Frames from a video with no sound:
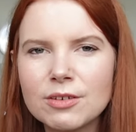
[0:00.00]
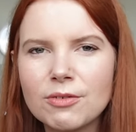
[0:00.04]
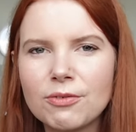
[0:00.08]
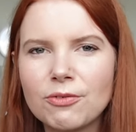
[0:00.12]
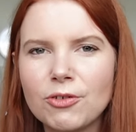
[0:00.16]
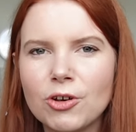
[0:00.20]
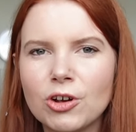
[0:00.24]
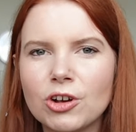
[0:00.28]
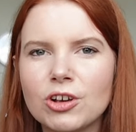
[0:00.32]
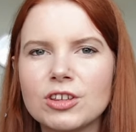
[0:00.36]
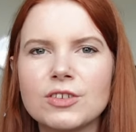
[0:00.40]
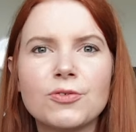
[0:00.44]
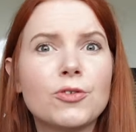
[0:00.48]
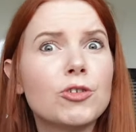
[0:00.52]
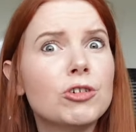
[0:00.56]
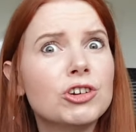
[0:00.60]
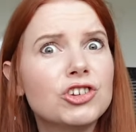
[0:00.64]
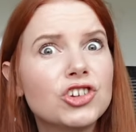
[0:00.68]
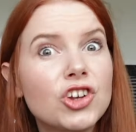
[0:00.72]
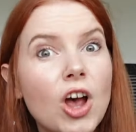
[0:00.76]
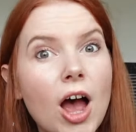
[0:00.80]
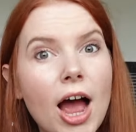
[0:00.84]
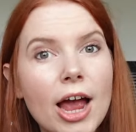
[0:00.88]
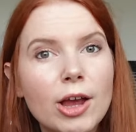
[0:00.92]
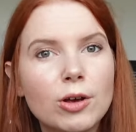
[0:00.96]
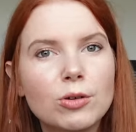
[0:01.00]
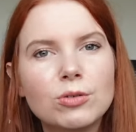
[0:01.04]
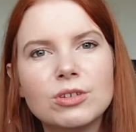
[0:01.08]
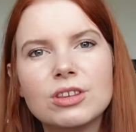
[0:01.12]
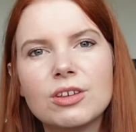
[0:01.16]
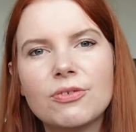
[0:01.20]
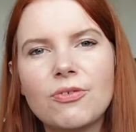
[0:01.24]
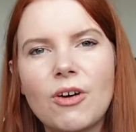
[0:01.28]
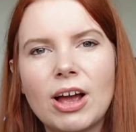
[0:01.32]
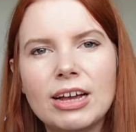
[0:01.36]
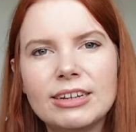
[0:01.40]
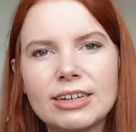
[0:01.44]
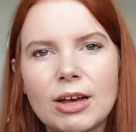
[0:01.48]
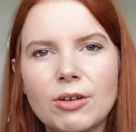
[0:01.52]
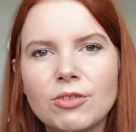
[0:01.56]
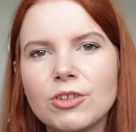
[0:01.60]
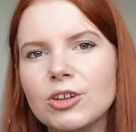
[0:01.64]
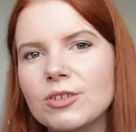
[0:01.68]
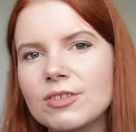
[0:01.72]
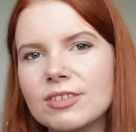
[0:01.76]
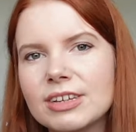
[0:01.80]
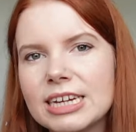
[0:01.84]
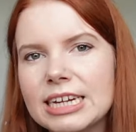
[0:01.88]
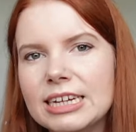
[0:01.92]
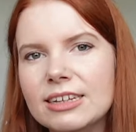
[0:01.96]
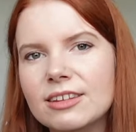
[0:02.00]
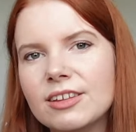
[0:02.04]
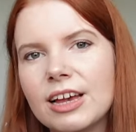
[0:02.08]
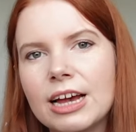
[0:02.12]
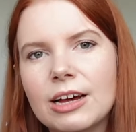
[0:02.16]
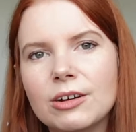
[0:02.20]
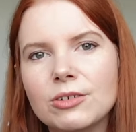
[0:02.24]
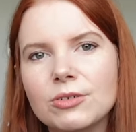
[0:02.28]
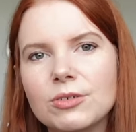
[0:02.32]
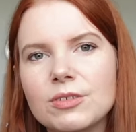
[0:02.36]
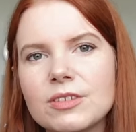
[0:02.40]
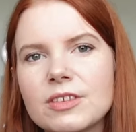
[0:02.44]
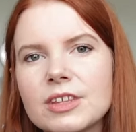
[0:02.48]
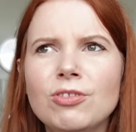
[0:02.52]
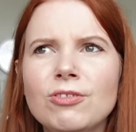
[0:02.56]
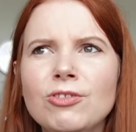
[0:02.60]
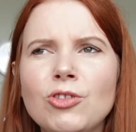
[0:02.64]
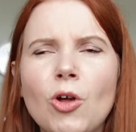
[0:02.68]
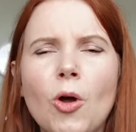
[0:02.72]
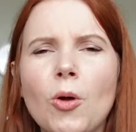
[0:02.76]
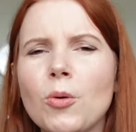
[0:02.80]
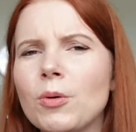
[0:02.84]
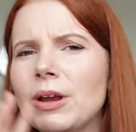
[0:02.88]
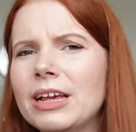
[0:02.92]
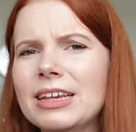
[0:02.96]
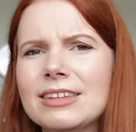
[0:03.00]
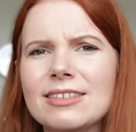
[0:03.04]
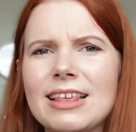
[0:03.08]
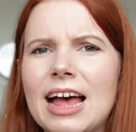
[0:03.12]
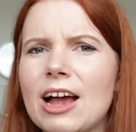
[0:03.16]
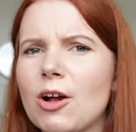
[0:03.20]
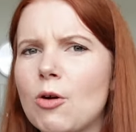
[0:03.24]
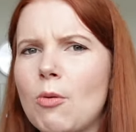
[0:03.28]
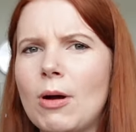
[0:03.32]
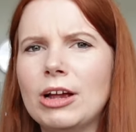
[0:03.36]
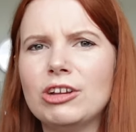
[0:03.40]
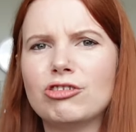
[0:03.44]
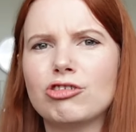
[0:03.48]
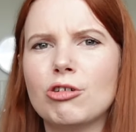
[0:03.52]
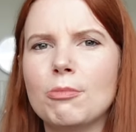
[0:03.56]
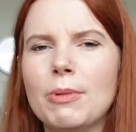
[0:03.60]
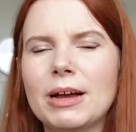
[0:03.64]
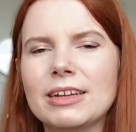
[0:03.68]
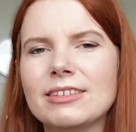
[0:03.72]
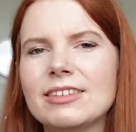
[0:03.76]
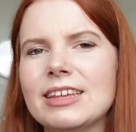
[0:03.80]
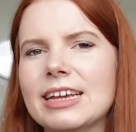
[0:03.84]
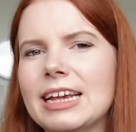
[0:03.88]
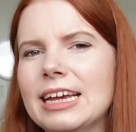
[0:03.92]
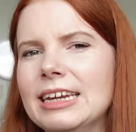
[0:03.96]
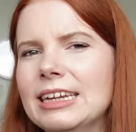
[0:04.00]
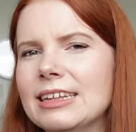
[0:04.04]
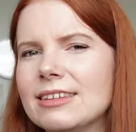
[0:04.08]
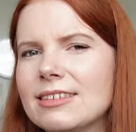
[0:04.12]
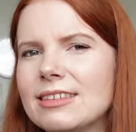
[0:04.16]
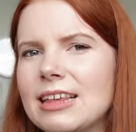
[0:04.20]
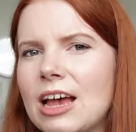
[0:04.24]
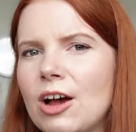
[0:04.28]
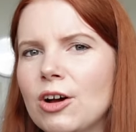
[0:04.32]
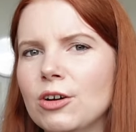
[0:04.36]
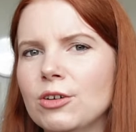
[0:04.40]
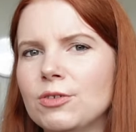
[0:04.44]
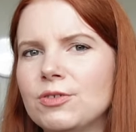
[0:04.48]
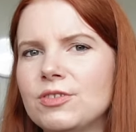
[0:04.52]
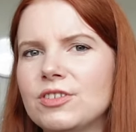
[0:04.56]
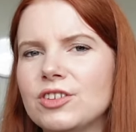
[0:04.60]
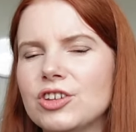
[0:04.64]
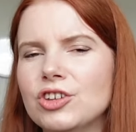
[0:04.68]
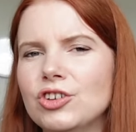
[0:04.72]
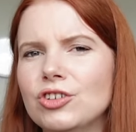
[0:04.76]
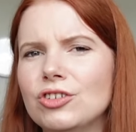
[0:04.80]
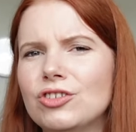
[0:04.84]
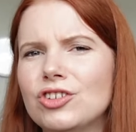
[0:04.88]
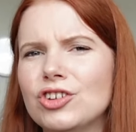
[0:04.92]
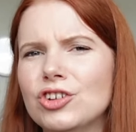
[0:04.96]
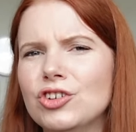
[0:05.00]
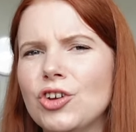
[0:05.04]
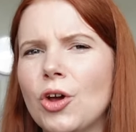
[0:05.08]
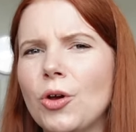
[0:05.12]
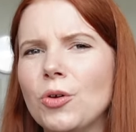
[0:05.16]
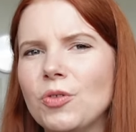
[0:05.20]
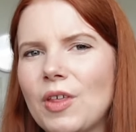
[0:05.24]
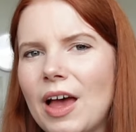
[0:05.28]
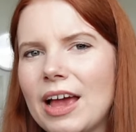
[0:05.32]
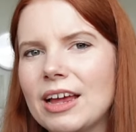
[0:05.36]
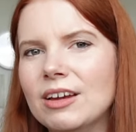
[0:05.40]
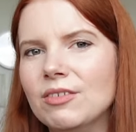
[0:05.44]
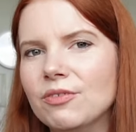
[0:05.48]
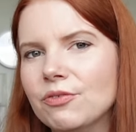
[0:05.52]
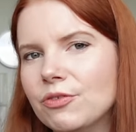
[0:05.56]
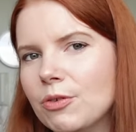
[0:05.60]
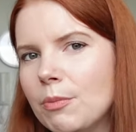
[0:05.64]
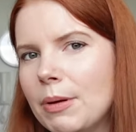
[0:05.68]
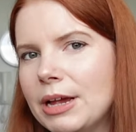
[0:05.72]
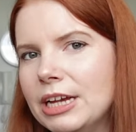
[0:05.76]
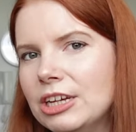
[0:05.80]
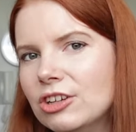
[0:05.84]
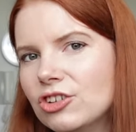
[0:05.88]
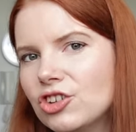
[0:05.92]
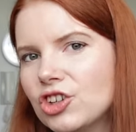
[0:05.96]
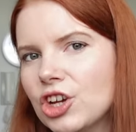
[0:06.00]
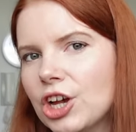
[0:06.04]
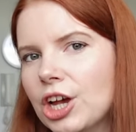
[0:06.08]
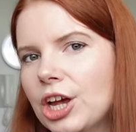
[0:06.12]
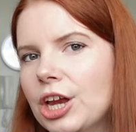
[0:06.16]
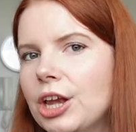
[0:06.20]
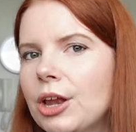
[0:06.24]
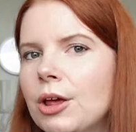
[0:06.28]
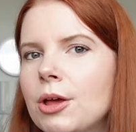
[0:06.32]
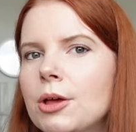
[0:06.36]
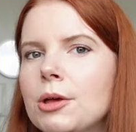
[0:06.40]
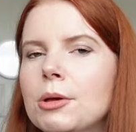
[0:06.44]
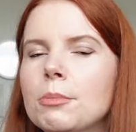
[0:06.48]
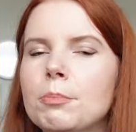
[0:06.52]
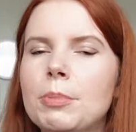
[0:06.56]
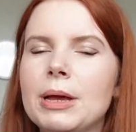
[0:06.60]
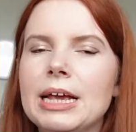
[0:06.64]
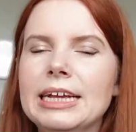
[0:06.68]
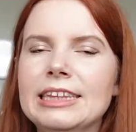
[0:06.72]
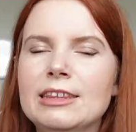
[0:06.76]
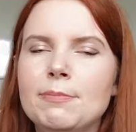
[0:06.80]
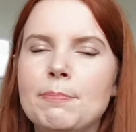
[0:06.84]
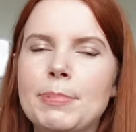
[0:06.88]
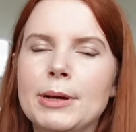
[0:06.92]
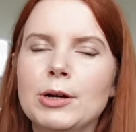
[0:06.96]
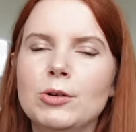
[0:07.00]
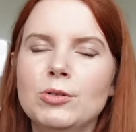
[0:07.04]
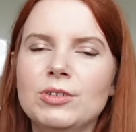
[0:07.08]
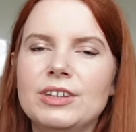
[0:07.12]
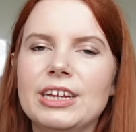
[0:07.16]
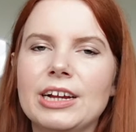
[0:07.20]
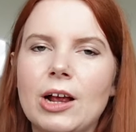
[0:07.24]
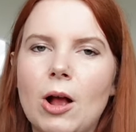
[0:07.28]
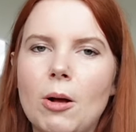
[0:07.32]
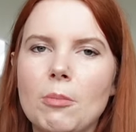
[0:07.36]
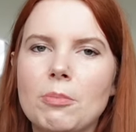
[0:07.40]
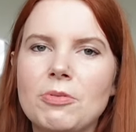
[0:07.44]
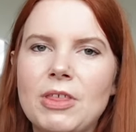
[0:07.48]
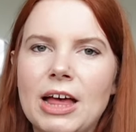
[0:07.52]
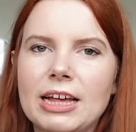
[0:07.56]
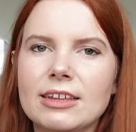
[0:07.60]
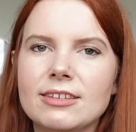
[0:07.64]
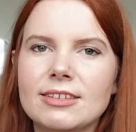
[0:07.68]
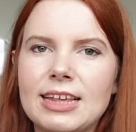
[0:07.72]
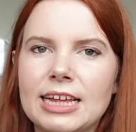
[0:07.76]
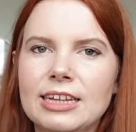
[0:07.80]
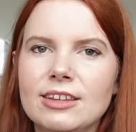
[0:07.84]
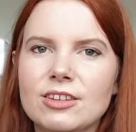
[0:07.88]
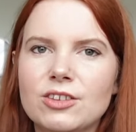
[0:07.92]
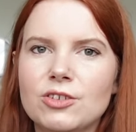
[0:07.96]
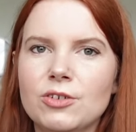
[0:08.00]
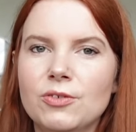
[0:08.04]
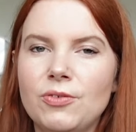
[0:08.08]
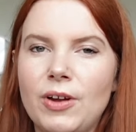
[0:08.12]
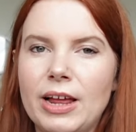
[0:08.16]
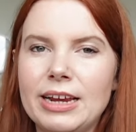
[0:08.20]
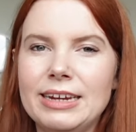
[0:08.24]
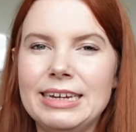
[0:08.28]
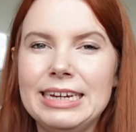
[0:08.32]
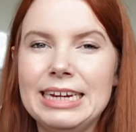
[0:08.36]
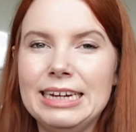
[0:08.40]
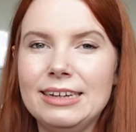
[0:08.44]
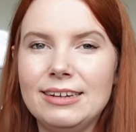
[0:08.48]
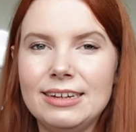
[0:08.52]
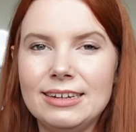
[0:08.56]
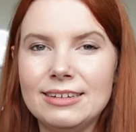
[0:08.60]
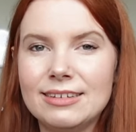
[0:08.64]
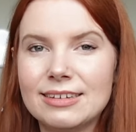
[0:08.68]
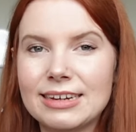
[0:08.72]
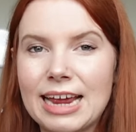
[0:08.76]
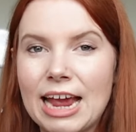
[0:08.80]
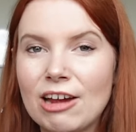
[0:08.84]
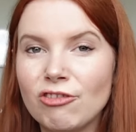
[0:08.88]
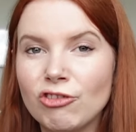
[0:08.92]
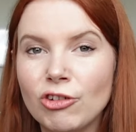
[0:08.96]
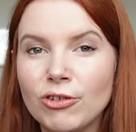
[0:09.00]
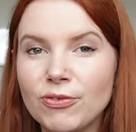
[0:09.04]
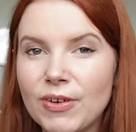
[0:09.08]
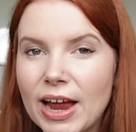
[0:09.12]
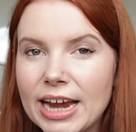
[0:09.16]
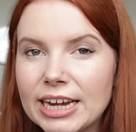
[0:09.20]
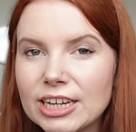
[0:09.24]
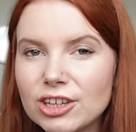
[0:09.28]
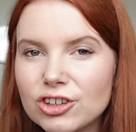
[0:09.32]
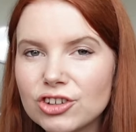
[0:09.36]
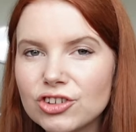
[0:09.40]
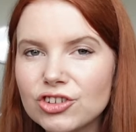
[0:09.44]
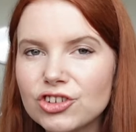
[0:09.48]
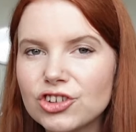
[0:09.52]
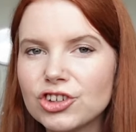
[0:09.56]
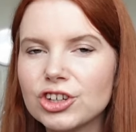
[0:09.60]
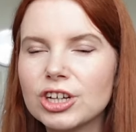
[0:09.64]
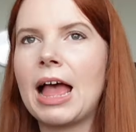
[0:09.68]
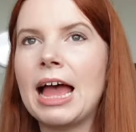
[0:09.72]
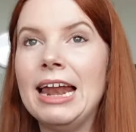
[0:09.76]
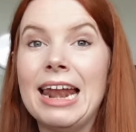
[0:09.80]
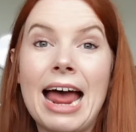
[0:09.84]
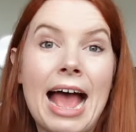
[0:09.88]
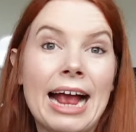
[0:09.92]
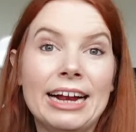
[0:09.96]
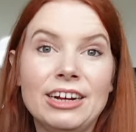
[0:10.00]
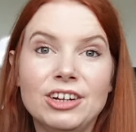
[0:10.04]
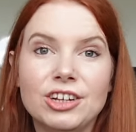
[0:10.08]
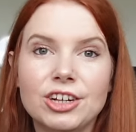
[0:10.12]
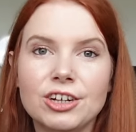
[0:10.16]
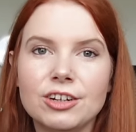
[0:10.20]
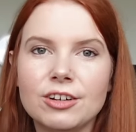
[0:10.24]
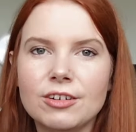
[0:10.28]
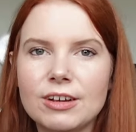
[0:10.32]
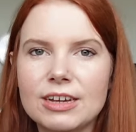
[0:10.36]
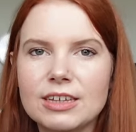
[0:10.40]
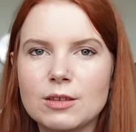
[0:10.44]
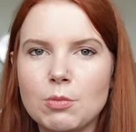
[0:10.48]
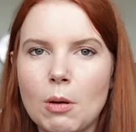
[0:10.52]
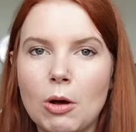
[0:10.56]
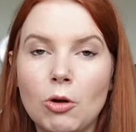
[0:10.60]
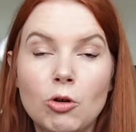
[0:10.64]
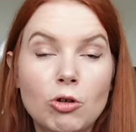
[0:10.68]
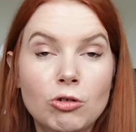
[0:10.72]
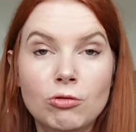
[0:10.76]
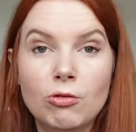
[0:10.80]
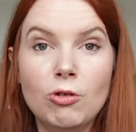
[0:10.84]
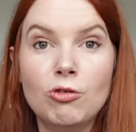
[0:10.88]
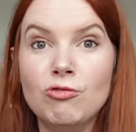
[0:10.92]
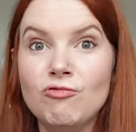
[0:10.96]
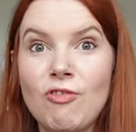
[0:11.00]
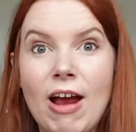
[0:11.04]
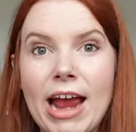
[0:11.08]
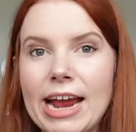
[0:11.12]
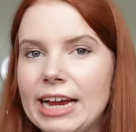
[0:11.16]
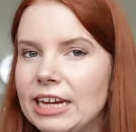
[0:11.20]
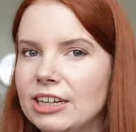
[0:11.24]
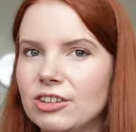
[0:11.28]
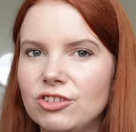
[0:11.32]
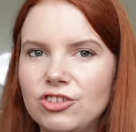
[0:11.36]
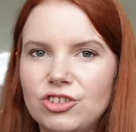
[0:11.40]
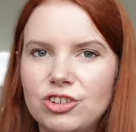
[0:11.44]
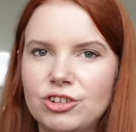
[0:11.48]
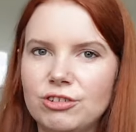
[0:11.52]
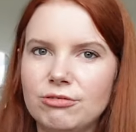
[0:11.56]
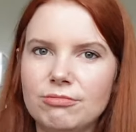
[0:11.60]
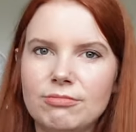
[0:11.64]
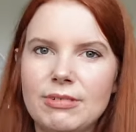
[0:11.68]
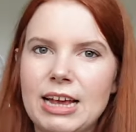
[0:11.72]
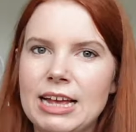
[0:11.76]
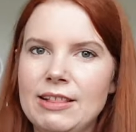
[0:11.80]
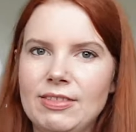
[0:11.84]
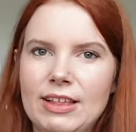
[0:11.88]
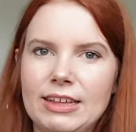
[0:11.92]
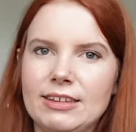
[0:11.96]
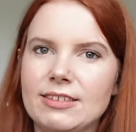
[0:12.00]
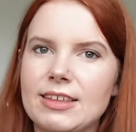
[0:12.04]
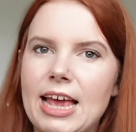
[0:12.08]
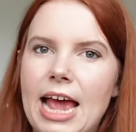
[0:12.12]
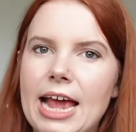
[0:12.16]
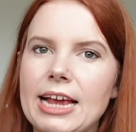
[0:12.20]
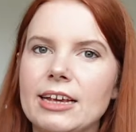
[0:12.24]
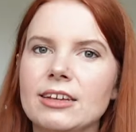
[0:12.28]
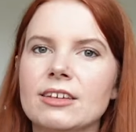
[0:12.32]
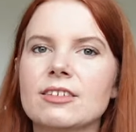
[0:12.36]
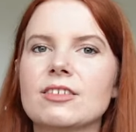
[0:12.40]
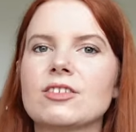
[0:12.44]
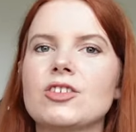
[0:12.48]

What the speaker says: For a child to find out those details, not only is that quite traumatic in itself to know that information, but it's building up that sense of like needing to get revenge and anger as well, or rage in this case.